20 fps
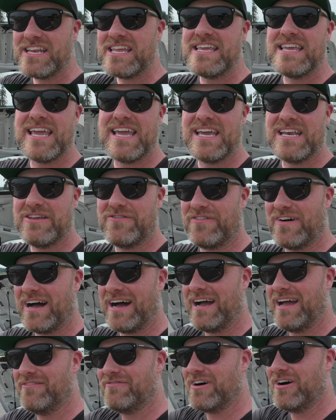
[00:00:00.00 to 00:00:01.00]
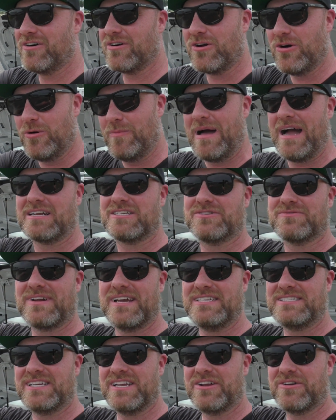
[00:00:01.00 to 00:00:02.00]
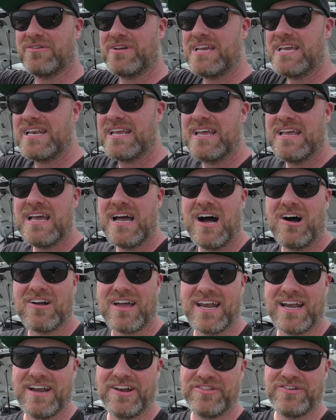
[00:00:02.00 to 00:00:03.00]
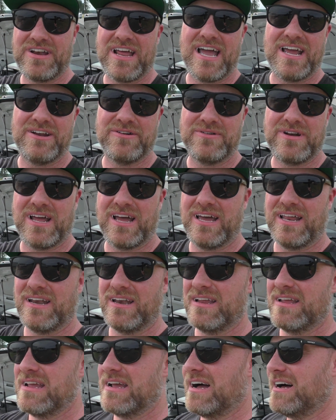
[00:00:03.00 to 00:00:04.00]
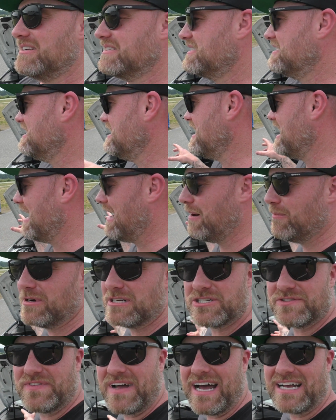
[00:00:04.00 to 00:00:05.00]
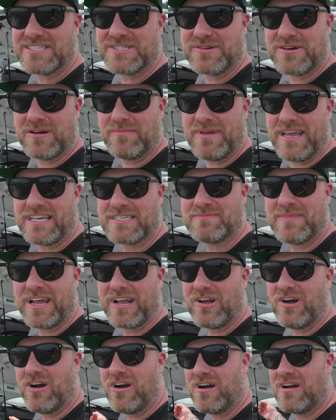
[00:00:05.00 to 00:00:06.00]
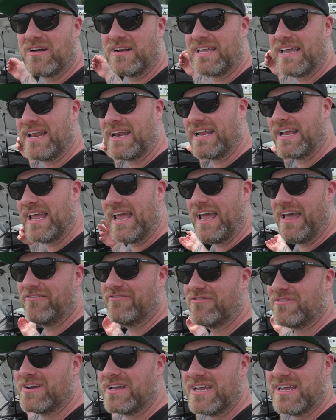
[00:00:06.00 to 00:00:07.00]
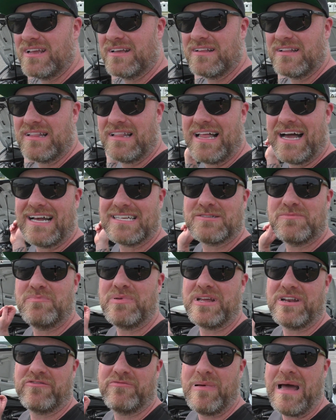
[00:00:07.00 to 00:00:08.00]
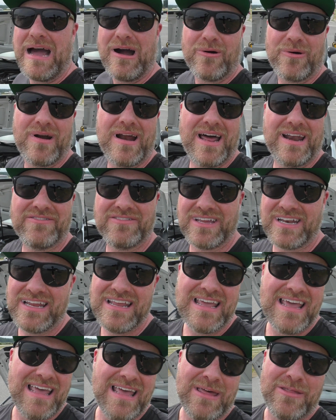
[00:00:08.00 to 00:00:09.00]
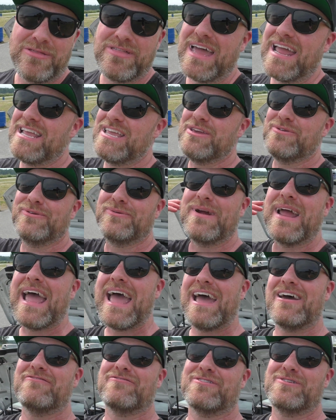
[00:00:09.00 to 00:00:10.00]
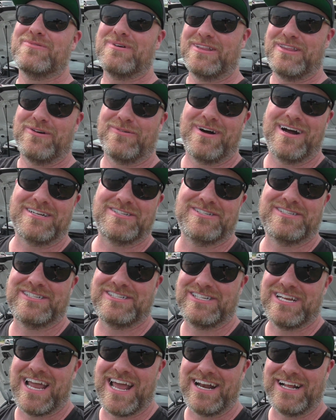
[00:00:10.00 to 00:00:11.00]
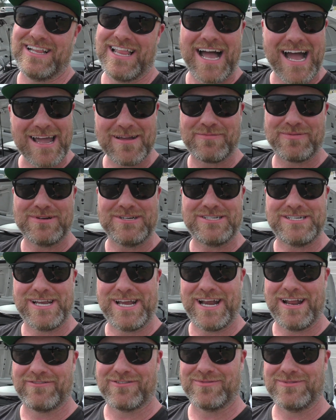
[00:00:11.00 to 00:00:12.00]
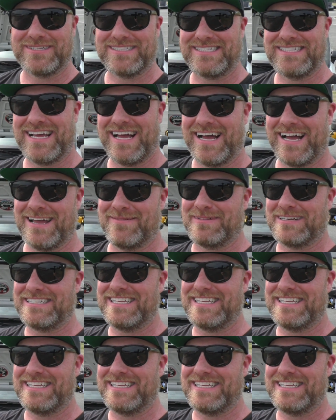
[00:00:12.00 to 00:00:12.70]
E85. I'll go back to racing greed, I'll get another dyno done, I'll see how much faster it makes my car, getting every last bit of power out of it. Thank you to everyone that watches the channel. I appreciate everyone's time.